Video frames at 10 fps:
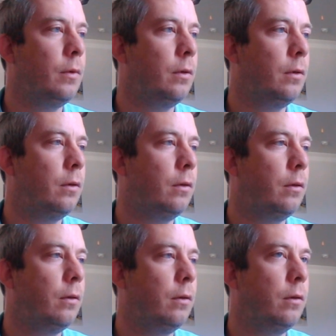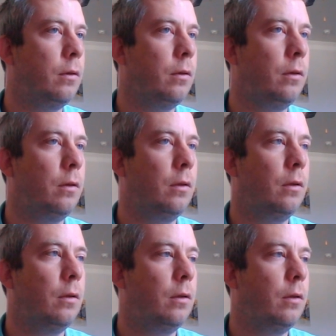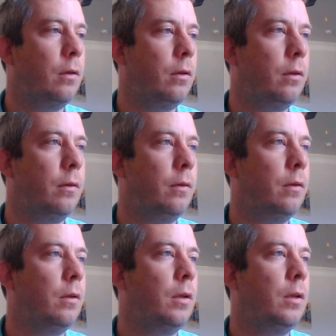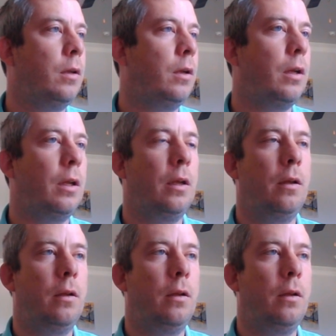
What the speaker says: (no one is talking)